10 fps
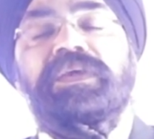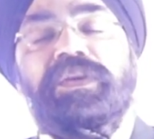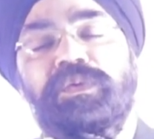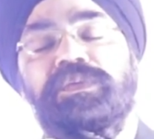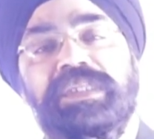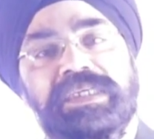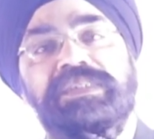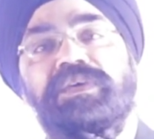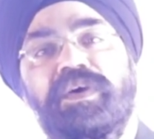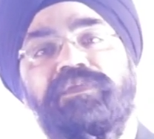Now that
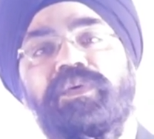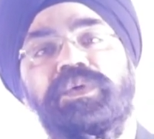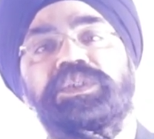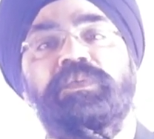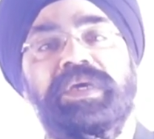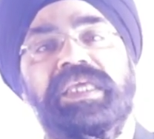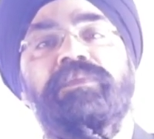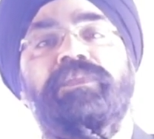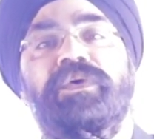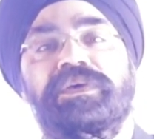is of course a very
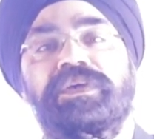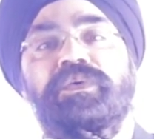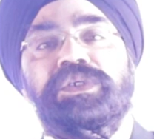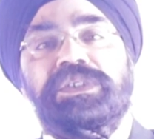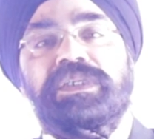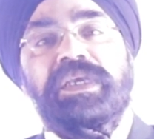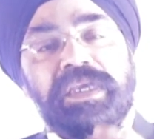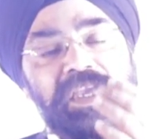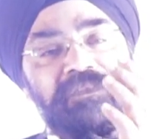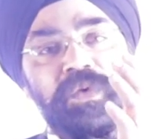important question.
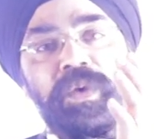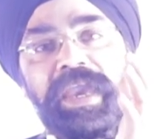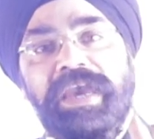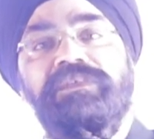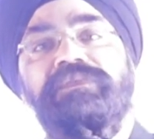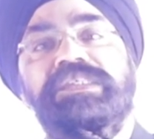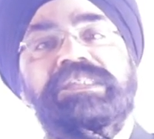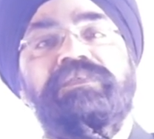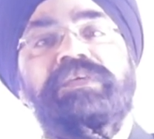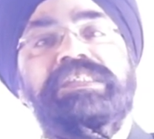If you have a
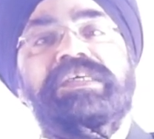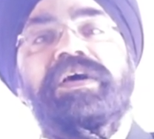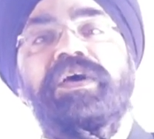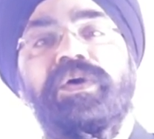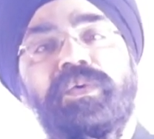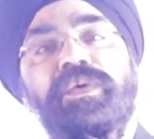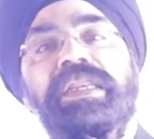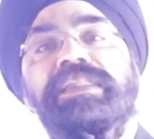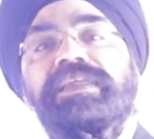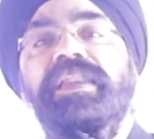visitor visa,
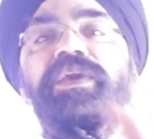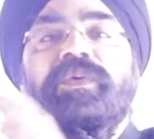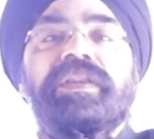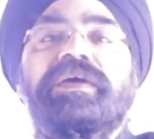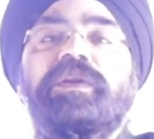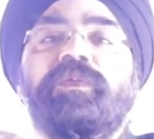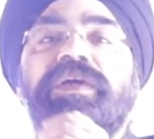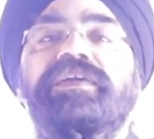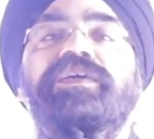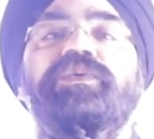only then you can
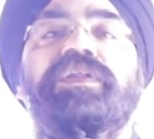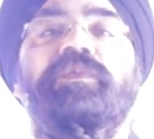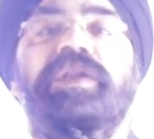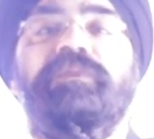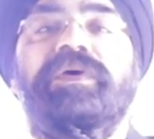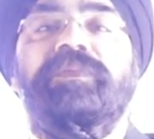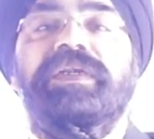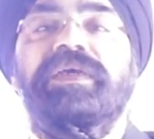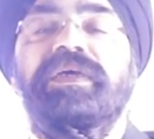convert it to the work permit.